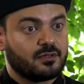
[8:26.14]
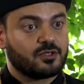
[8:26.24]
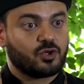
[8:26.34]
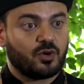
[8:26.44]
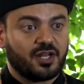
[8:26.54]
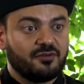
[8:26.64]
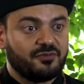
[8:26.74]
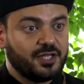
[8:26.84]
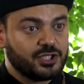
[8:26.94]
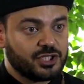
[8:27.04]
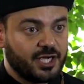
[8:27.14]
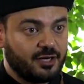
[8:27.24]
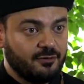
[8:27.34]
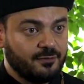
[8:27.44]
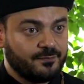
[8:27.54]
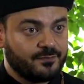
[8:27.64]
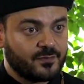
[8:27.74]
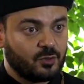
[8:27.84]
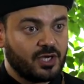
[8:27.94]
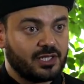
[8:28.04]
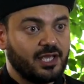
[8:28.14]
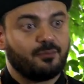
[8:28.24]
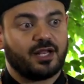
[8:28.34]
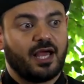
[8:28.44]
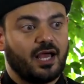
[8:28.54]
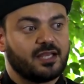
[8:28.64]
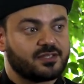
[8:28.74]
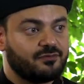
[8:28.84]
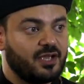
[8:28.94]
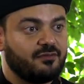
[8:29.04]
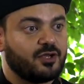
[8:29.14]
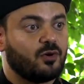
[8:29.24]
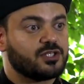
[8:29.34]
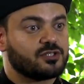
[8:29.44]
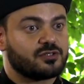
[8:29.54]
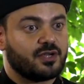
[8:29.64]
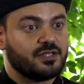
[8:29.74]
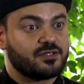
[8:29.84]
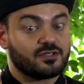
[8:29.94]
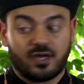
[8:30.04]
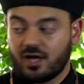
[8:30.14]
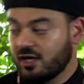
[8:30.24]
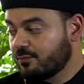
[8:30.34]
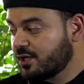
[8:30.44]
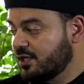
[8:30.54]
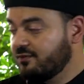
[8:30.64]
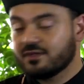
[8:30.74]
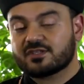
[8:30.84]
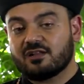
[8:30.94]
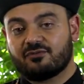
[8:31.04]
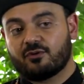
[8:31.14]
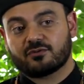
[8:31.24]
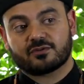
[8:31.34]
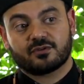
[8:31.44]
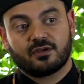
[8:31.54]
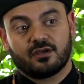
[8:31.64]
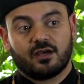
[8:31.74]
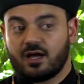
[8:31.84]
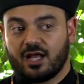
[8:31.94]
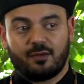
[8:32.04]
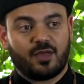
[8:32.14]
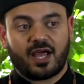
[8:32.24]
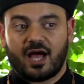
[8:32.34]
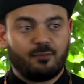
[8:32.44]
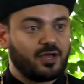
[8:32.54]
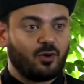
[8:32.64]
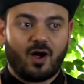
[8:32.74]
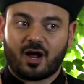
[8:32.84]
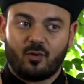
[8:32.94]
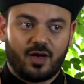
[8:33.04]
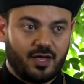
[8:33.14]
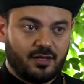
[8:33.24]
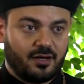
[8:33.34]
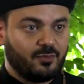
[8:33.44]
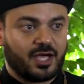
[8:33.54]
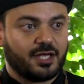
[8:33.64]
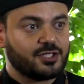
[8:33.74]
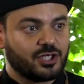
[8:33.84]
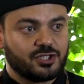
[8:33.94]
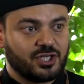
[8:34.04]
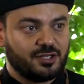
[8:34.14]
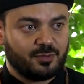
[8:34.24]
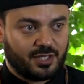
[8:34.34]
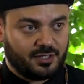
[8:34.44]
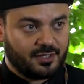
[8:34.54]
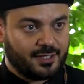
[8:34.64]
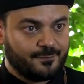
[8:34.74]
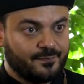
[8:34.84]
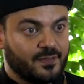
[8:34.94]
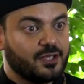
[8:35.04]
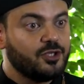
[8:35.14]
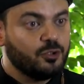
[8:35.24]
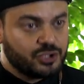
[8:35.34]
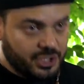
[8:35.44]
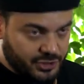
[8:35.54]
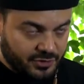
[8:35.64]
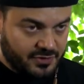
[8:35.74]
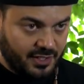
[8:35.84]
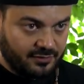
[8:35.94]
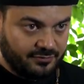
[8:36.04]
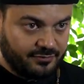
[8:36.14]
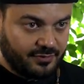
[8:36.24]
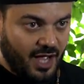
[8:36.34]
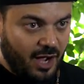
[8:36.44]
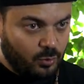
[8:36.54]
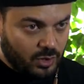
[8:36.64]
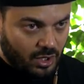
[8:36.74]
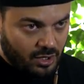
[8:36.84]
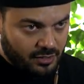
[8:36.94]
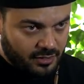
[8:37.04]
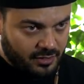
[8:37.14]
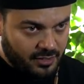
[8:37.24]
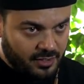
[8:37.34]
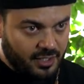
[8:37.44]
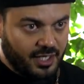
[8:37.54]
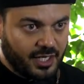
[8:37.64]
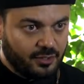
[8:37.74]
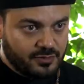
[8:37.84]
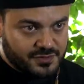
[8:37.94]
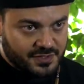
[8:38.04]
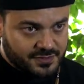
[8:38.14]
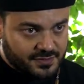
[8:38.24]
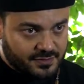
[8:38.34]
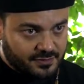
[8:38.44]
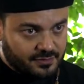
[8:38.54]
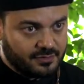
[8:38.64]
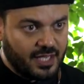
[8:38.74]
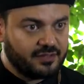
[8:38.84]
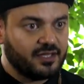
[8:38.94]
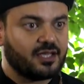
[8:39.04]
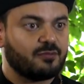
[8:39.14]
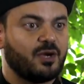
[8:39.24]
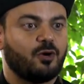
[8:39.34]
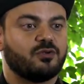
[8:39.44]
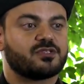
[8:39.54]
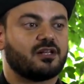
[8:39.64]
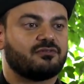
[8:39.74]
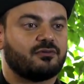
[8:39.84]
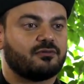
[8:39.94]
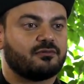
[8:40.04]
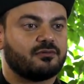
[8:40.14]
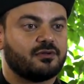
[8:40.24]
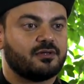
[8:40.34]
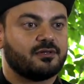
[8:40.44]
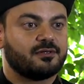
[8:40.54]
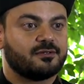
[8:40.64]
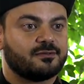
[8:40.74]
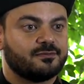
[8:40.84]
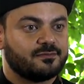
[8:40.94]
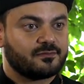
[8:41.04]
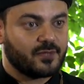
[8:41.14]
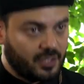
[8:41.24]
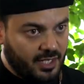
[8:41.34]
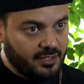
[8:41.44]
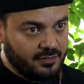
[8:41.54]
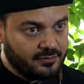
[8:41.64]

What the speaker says: So we're going to finish now, quickly. I'm going to ask if you have any questions or answers, and I'm going to leave the cell phones. And I'm going to walk away. I'm not going to judge anybody. You judge yourself. How long can I resist not taking my own cell phone? Okay?